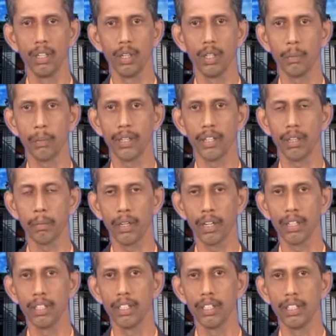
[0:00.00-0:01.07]
depending
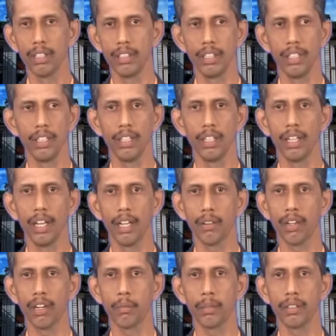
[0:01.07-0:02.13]
upon the
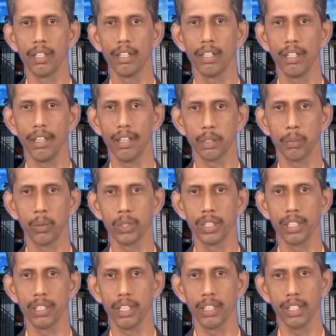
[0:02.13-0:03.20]
environmental exposure
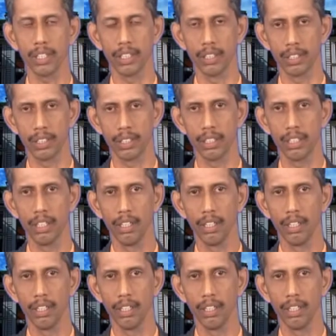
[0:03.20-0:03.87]
conditions.